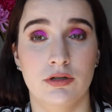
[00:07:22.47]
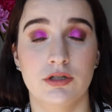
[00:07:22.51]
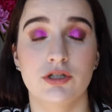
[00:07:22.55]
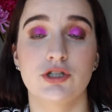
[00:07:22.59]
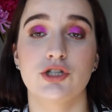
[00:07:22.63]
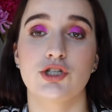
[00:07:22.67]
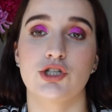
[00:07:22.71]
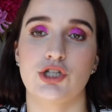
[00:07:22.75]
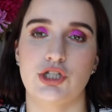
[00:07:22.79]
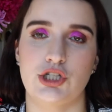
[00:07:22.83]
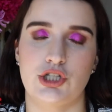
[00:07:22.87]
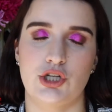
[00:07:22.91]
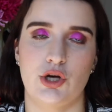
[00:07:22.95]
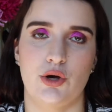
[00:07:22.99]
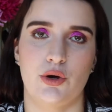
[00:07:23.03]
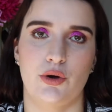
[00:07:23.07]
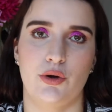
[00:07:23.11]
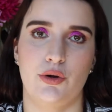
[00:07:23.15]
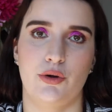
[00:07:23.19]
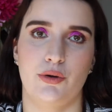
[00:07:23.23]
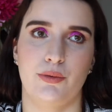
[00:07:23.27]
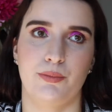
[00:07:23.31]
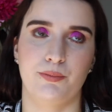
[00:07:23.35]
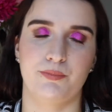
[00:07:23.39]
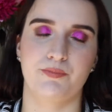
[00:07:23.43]

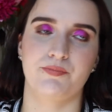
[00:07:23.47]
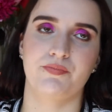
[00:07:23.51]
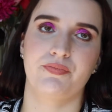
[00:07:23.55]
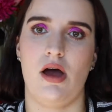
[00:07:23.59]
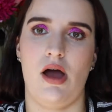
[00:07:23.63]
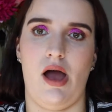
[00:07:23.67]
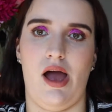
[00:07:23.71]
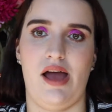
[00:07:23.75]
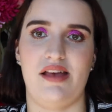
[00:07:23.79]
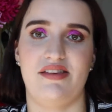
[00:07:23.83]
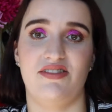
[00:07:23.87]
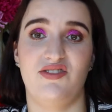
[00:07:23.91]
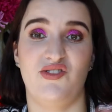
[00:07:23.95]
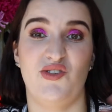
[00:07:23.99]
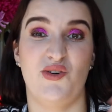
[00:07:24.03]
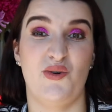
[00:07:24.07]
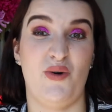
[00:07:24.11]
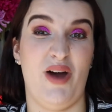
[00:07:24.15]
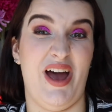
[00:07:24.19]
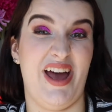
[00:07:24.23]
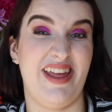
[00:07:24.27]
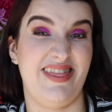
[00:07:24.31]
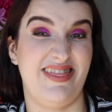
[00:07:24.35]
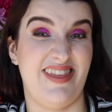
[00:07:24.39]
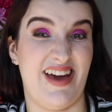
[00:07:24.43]
So I still
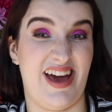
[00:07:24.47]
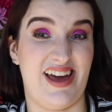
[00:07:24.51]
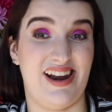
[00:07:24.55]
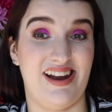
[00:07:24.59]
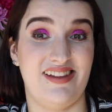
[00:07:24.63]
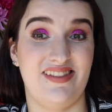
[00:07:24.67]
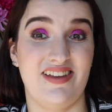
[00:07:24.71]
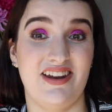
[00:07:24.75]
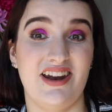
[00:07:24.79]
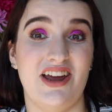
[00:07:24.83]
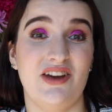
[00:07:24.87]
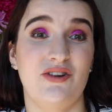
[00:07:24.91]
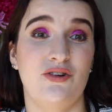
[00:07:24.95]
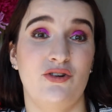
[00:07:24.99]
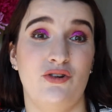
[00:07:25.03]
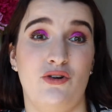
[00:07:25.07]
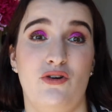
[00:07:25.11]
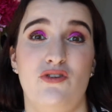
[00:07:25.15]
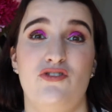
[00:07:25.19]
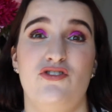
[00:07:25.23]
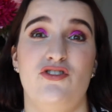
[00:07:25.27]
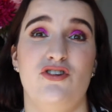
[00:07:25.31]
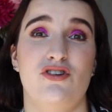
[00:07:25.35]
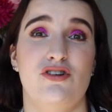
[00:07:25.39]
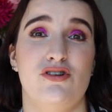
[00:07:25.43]
had that, and then I could
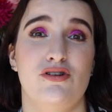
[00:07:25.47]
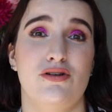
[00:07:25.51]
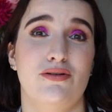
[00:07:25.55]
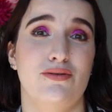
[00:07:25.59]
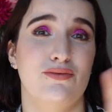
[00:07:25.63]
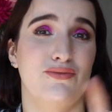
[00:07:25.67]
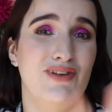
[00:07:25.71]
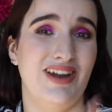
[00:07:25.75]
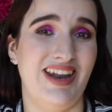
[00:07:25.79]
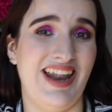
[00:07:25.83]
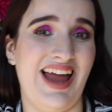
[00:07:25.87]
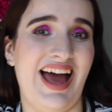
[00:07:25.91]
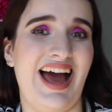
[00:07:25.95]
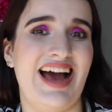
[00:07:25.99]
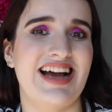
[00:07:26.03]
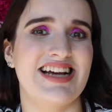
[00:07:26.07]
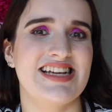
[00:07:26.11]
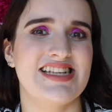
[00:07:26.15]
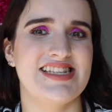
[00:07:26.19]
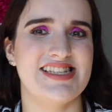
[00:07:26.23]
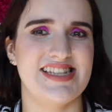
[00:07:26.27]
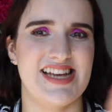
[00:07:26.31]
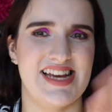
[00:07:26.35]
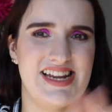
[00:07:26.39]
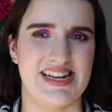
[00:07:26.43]
also
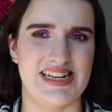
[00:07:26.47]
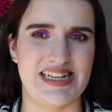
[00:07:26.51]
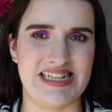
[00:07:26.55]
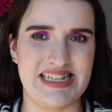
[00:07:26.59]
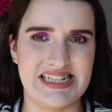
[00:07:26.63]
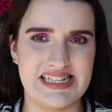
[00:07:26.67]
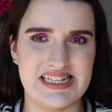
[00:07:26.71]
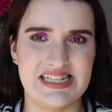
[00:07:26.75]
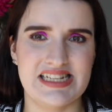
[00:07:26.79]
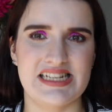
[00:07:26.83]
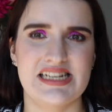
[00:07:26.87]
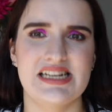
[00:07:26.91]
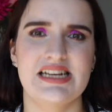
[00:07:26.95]
relax and